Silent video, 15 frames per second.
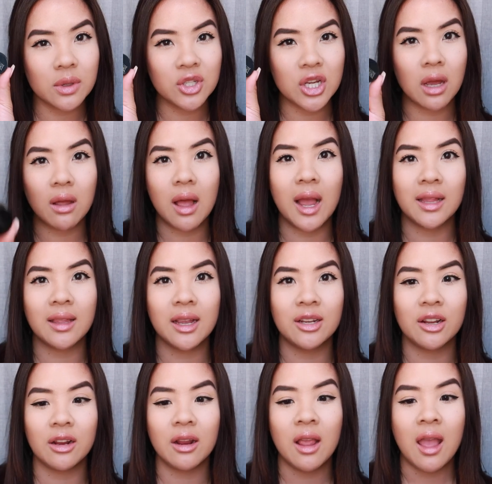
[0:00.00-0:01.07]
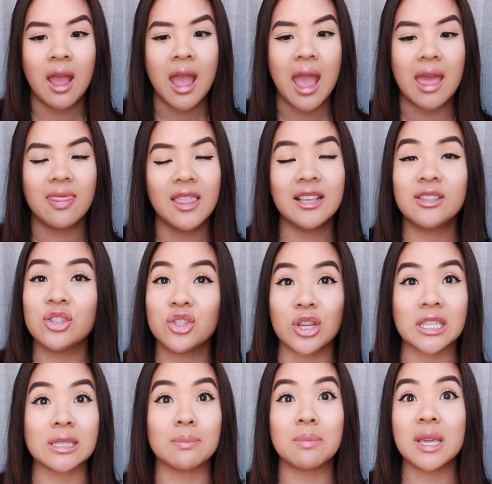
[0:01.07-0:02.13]
to a gel eyeliner. And this is
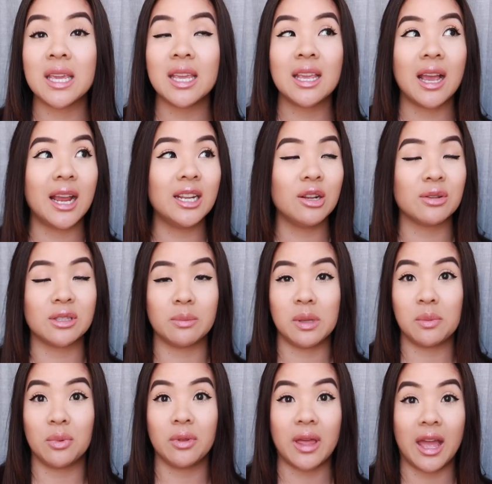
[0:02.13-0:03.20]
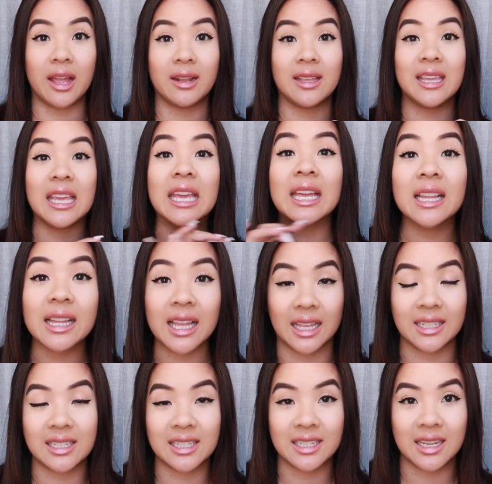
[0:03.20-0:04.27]
just me. I know some people that kill
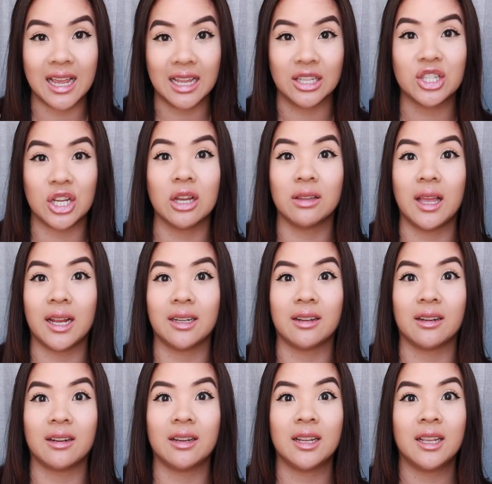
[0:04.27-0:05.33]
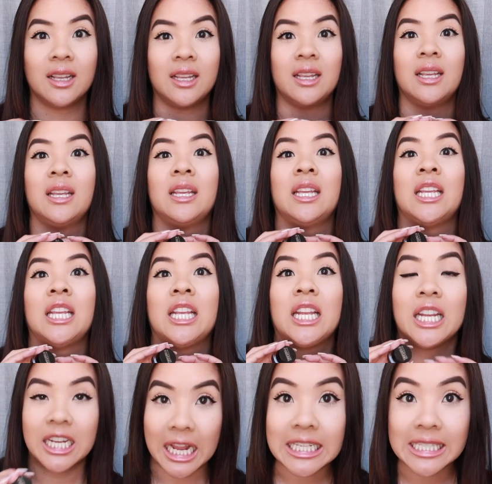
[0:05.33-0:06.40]
it at gel liner.
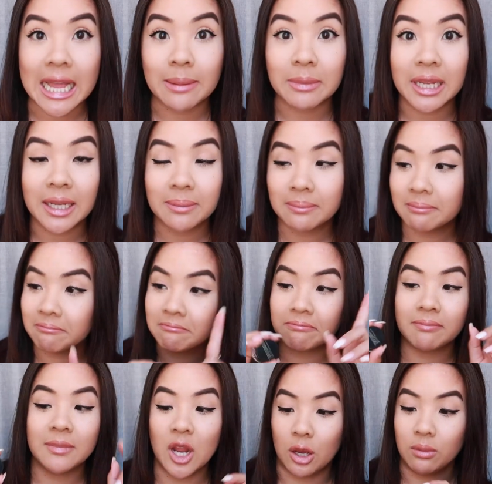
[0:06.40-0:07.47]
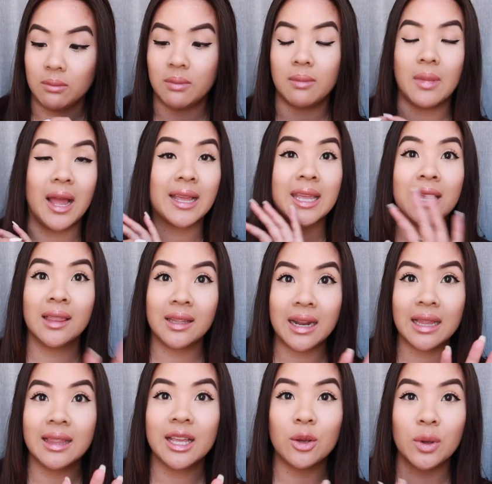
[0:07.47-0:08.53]
That's not me. No. I kill
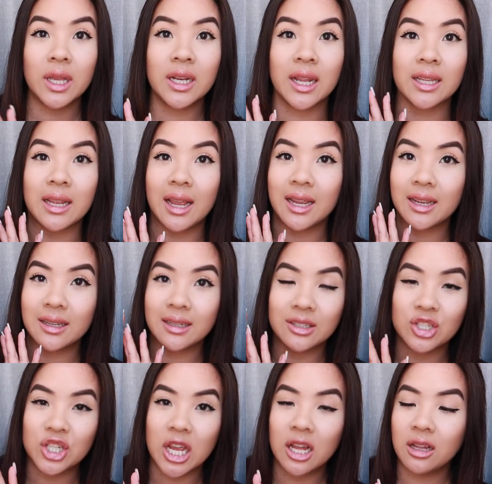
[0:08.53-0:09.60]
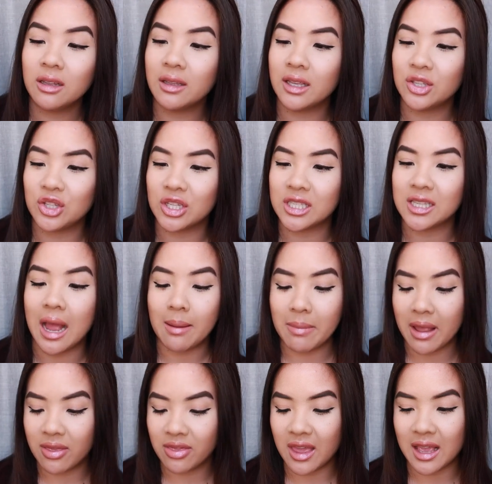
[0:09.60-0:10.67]
it at liquid. Gel is just not
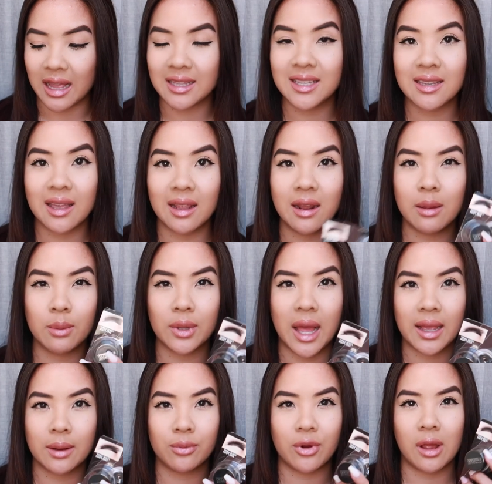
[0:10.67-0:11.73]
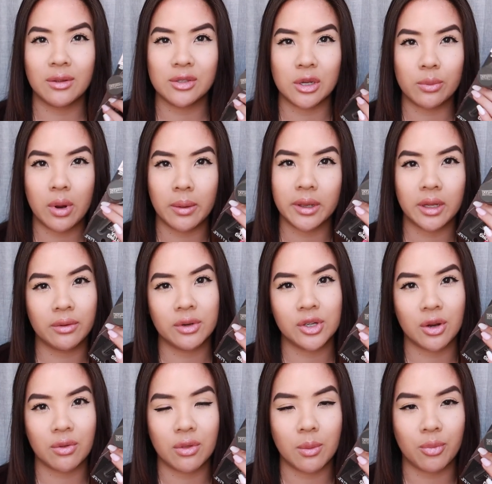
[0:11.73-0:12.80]
my thing. I did get it in black and brown, so I'm probably going to
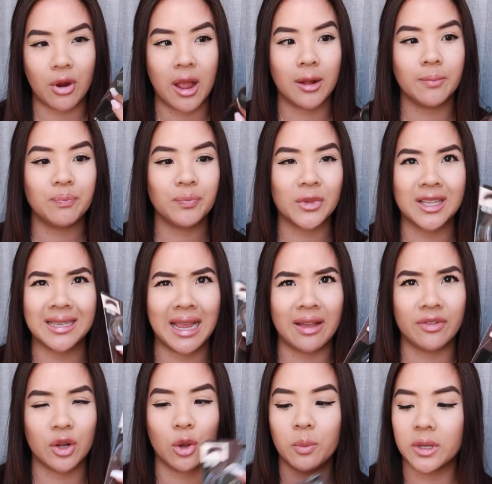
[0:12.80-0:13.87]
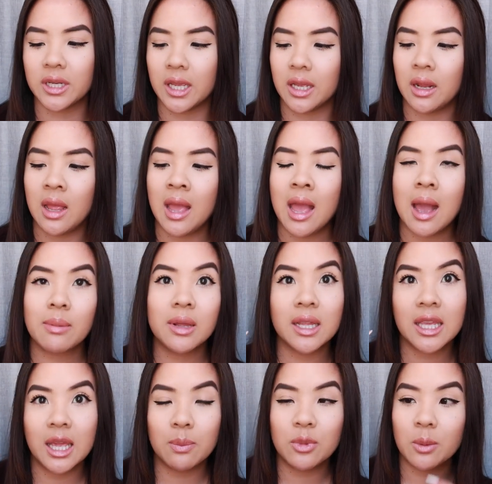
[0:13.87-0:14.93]
return the brown because I haven't opened it. I'm going
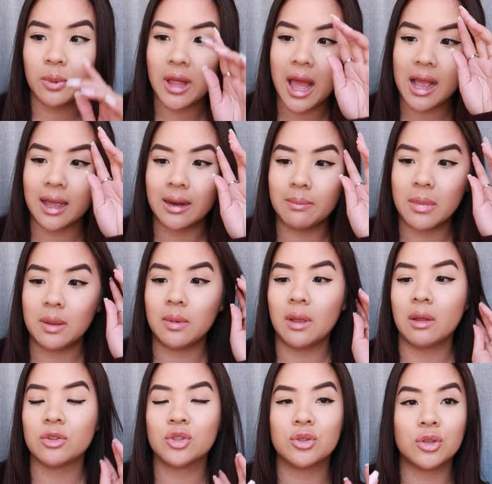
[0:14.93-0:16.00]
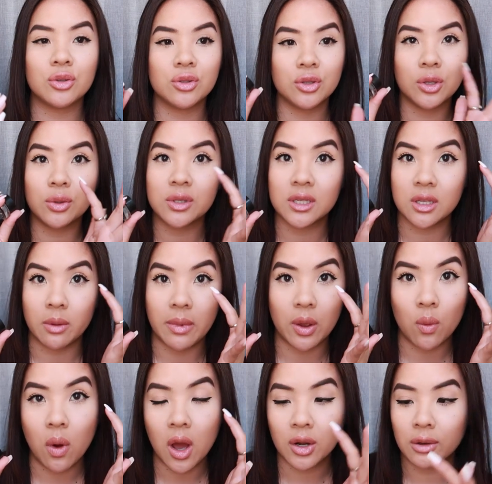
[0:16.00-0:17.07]
to keep the black and maybe I'll just use this on my
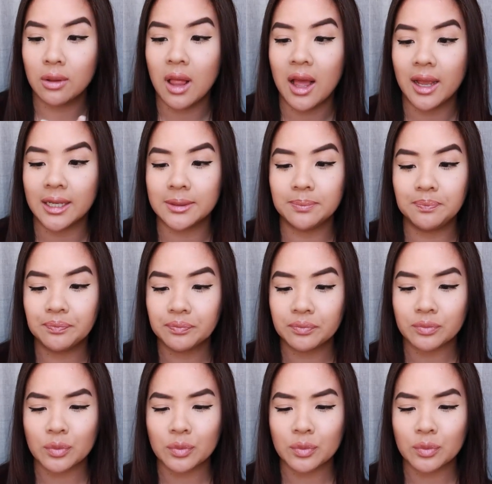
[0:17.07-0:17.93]
waterline.